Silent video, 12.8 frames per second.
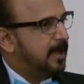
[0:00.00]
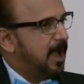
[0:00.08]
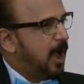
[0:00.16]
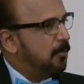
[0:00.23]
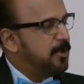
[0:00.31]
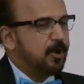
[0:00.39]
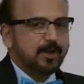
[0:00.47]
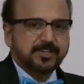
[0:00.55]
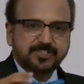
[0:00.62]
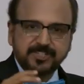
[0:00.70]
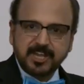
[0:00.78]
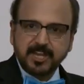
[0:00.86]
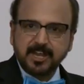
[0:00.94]
How we are going to
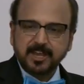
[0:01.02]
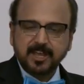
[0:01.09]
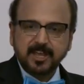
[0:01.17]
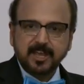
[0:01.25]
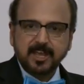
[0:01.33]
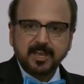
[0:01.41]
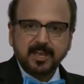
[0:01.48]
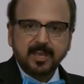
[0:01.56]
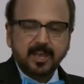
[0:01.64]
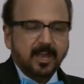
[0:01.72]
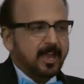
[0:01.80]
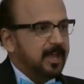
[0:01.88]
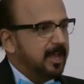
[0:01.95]
set in
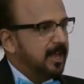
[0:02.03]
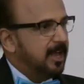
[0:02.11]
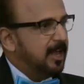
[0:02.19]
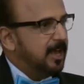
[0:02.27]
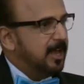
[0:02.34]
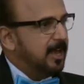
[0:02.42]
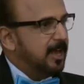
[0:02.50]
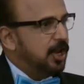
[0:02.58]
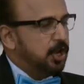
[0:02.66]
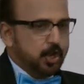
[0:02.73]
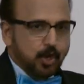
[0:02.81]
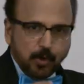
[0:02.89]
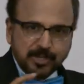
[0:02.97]

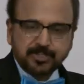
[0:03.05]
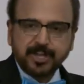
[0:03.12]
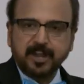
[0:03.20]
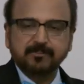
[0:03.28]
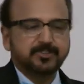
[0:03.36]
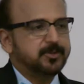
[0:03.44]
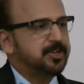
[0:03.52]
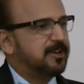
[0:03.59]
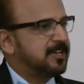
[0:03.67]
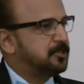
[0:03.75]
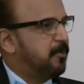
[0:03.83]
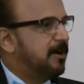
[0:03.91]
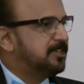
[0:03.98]
new initiatives which are
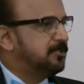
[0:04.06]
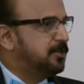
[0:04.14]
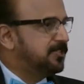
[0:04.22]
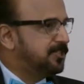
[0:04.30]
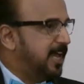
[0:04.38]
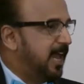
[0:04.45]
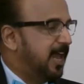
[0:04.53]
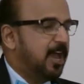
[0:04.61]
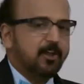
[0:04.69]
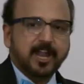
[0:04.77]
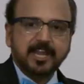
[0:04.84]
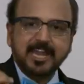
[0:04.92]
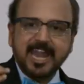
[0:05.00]
responsive to see
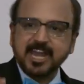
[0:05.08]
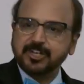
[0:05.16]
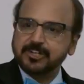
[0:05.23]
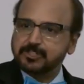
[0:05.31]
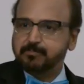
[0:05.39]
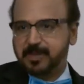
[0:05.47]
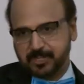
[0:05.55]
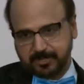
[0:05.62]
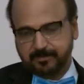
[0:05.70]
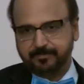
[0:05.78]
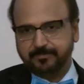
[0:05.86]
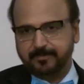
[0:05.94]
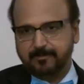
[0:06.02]
United Nations mission,
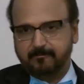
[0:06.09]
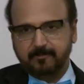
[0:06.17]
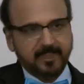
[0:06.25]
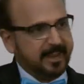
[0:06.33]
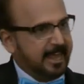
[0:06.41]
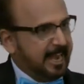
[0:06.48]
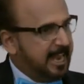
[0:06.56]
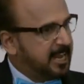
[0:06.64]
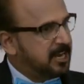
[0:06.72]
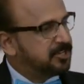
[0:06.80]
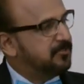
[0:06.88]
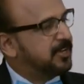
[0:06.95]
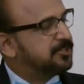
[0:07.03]
whether
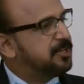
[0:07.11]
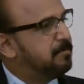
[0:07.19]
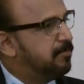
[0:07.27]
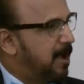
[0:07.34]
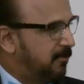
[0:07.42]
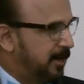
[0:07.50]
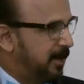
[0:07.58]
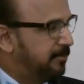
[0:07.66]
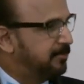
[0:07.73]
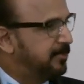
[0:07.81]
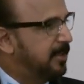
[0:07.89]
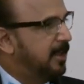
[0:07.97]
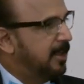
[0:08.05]
eradication of extreme poverty,
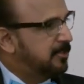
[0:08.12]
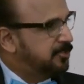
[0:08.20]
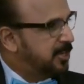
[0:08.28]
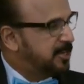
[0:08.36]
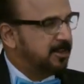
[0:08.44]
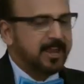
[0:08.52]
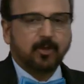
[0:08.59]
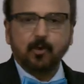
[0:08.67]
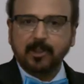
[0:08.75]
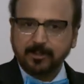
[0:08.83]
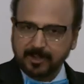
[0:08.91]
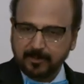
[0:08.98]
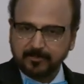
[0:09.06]
gender
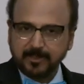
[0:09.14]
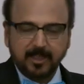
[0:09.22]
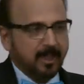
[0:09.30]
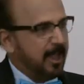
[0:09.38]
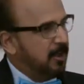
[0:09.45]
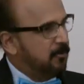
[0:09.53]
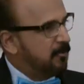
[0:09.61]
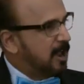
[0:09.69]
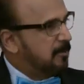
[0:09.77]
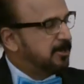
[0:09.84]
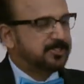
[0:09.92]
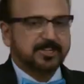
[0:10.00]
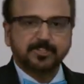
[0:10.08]
equality,
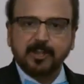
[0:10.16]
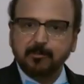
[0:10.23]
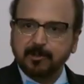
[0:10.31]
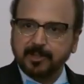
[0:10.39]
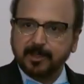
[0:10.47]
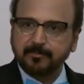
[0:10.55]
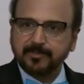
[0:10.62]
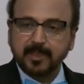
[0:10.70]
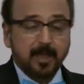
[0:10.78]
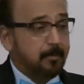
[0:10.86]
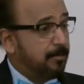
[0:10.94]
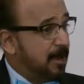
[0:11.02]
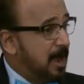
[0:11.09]
environment sustainability,
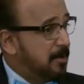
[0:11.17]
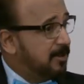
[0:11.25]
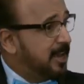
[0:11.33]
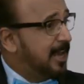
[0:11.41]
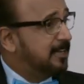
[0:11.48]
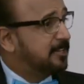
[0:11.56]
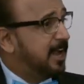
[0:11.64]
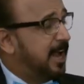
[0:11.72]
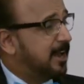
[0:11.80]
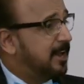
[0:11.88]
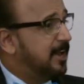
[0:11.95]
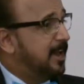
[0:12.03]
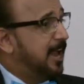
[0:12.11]
primary health
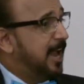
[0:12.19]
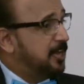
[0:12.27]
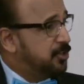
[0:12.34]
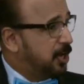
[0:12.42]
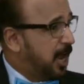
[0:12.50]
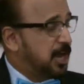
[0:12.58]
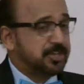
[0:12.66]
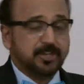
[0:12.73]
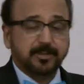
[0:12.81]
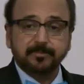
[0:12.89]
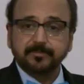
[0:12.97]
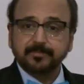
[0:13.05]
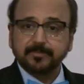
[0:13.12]
care, education,